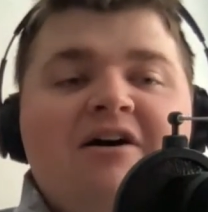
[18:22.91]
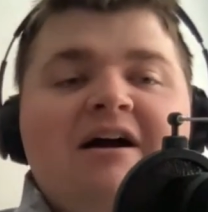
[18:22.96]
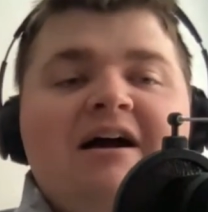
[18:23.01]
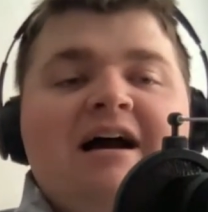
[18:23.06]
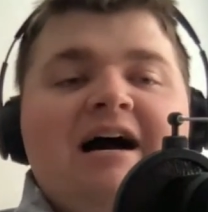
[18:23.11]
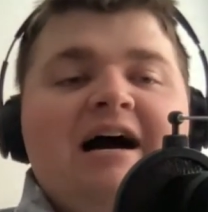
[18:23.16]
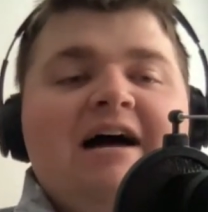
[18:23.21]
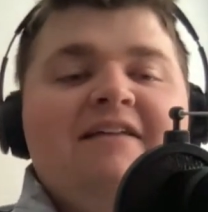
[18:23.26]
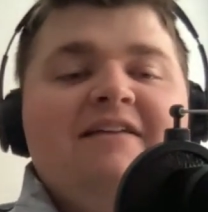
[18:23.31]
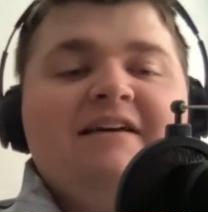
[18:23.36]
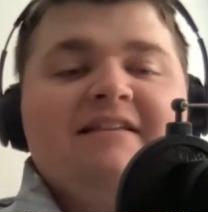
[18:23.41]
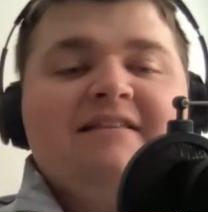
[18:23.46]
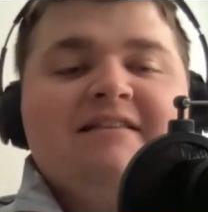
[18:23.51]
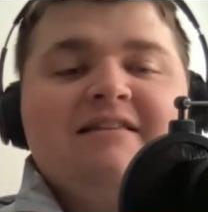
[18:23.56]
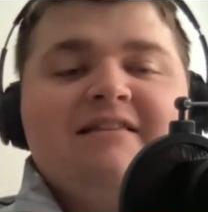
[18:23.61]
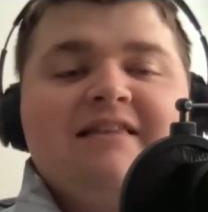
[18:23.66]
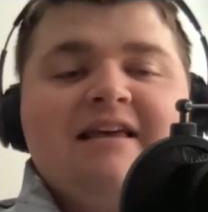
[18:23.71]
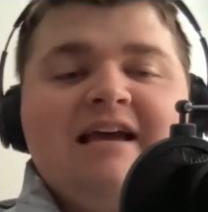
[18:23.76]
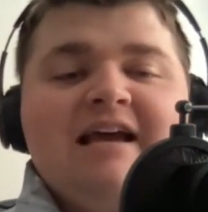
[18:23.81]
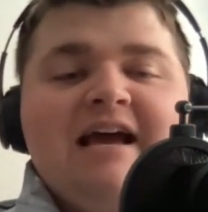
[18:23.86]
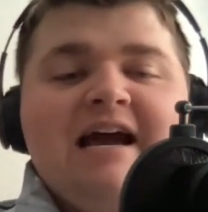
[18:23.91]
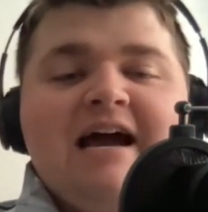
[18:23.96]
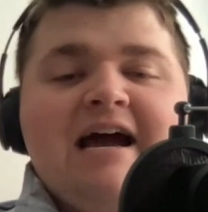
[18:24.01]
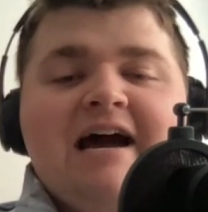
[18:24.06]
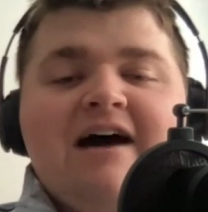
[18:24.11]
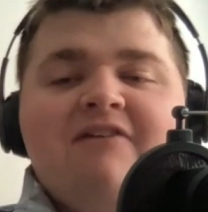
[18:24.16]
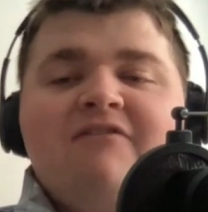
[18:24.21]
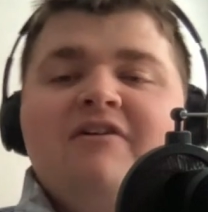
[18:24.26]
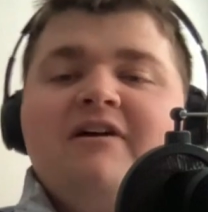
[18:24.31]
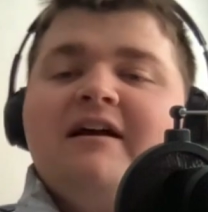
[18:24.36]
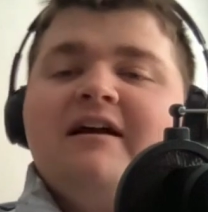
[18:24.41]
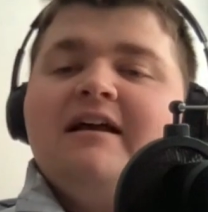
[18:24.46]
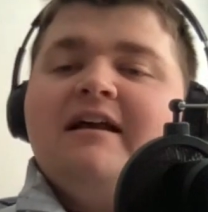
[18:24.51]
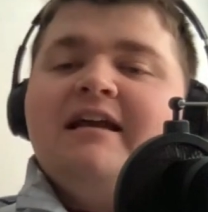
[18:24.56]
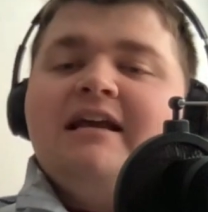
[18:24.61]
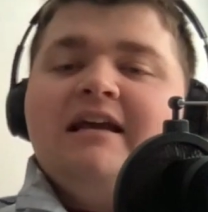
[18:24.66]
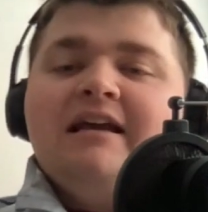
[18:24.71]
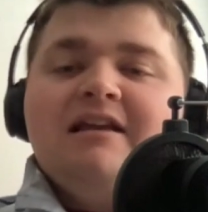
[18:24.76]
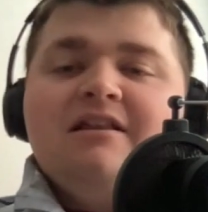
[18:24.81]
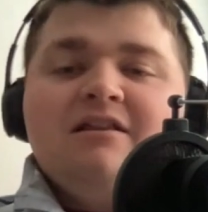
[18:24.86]
I think that they have
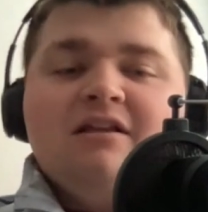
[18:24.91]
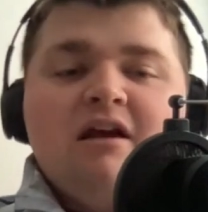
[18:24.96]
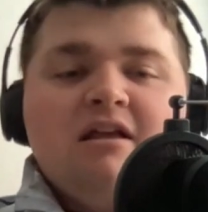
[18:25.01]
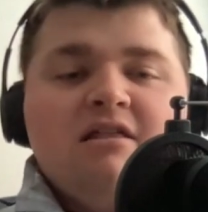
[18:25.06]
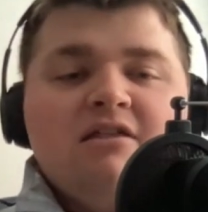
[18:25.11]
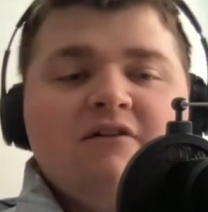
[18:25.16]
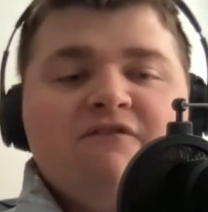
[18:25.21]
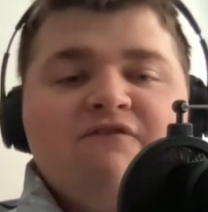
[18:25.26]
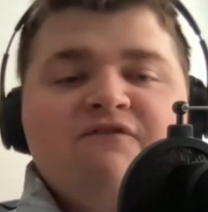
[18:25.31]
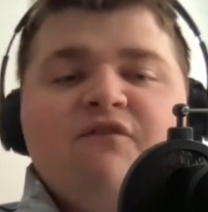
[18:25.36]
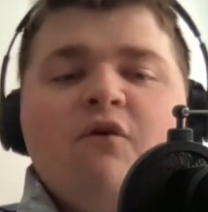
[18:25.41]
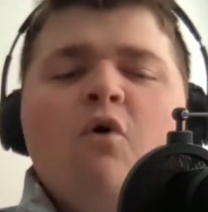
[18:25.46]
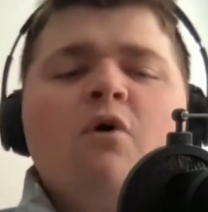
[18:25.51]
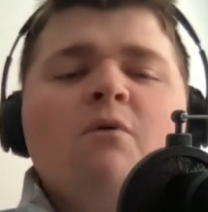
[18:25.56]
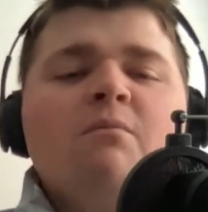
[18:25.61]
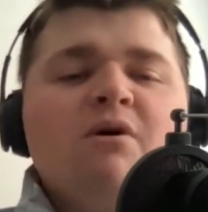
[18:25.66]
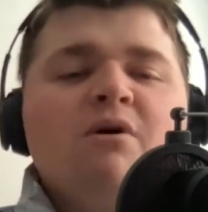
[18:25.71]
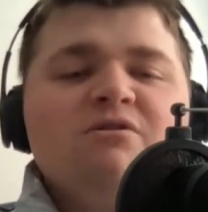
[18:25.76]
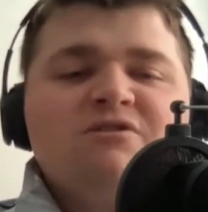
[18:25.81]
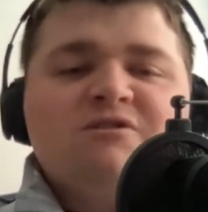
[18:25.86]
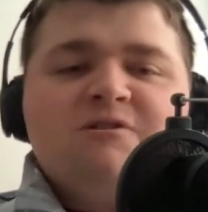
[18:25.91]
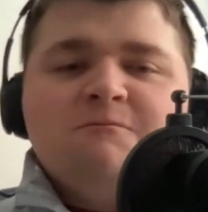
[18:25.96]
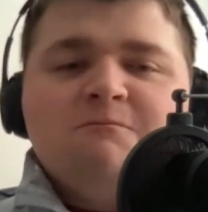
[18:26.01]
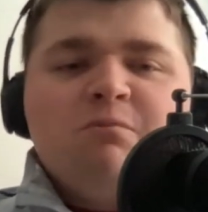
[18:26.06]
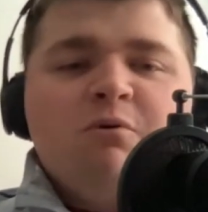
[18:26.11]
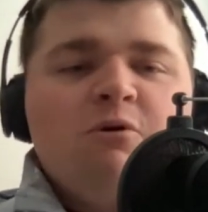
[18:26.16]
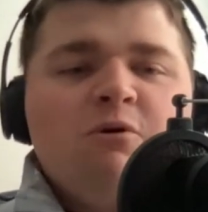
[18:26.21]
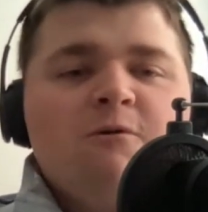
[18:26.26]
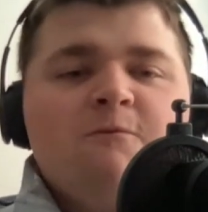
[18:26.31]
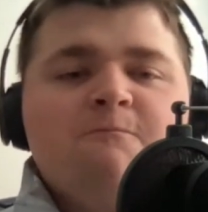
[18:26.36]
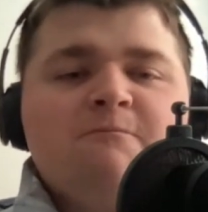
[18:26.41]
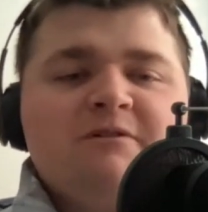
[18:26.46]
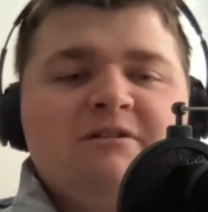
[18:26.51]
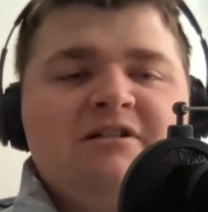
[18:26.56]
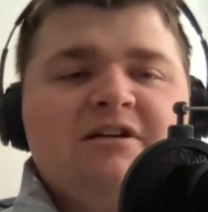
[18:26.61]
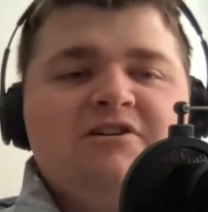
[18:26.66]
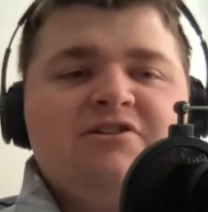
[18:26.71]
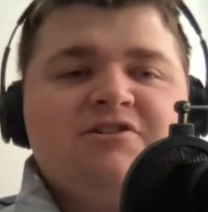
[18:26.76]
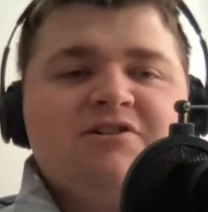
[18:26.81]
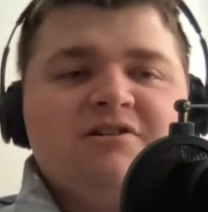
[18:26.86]
in the four most important
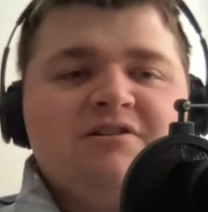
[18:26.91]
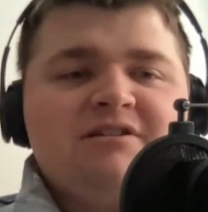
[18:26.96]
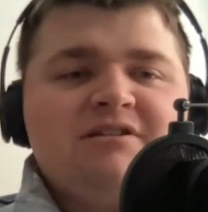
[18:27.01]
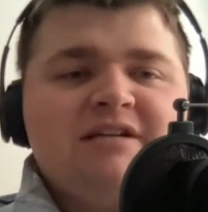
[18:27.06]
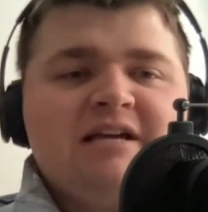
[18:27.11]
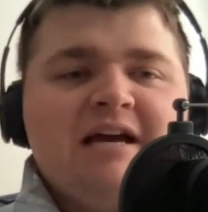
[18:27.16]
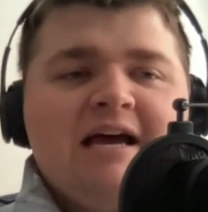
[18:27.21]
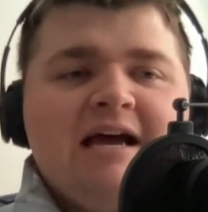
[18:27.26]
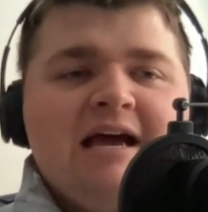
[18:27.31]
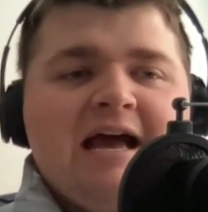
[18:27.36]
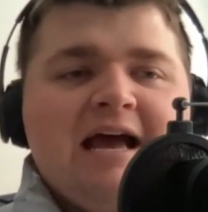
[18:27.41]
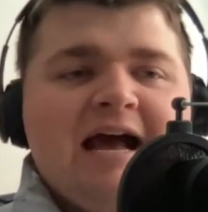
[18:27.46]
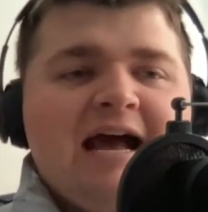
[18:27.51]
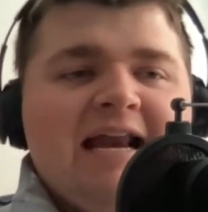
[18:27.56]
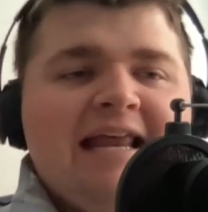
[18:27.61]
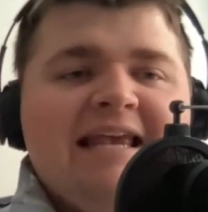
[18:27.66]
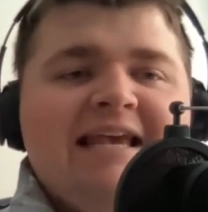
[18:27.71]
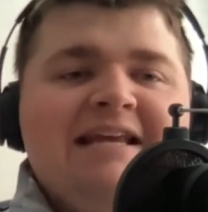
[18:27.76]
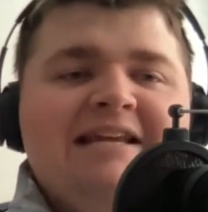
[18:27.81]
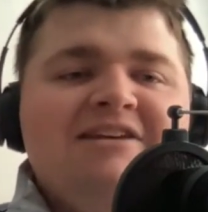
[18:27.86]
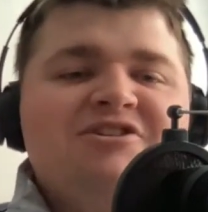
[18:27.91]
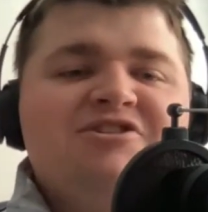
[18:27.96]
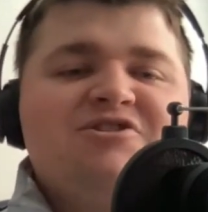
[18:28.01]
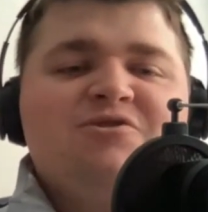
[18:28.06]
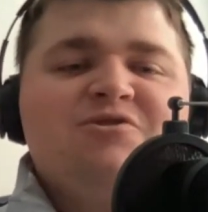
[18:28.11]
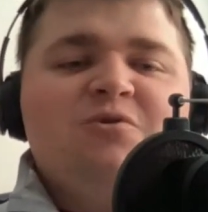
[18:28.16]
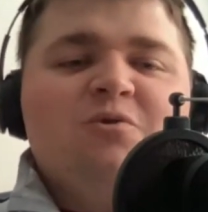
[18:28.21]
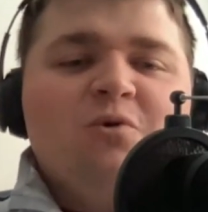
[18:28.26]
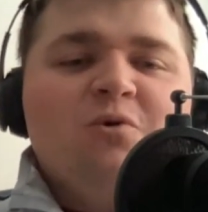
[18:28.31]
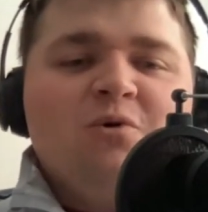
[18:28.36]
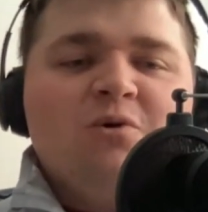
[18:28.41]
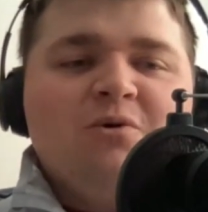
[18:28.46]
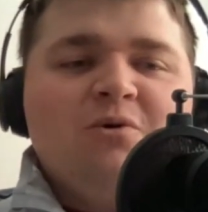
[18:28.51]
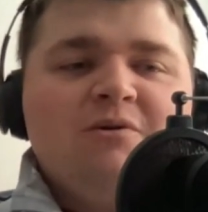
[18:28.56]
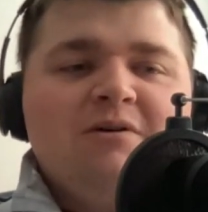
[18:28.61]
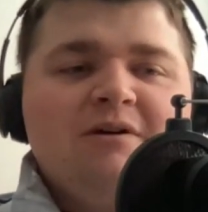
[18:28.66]
positions at any school,